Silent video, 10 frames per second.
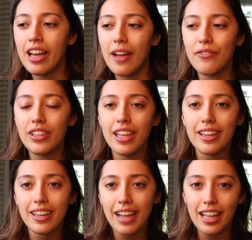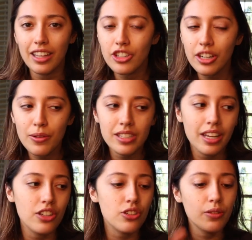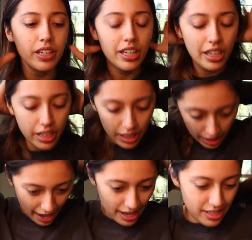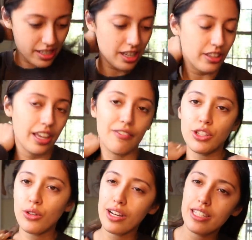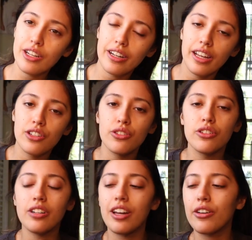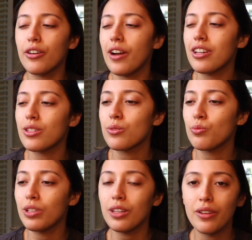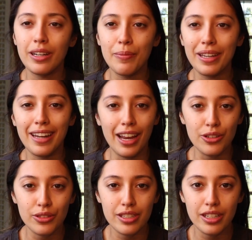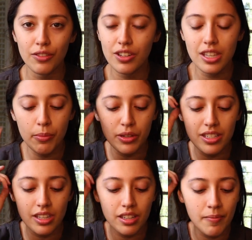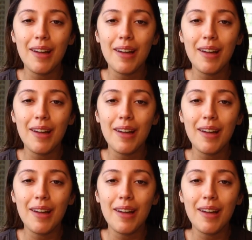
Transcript: I feel like Kylie Jenner was an angel one year, and like Victoria's Secret angel. I don't know, I just really wanted to be an angel this year for some reason.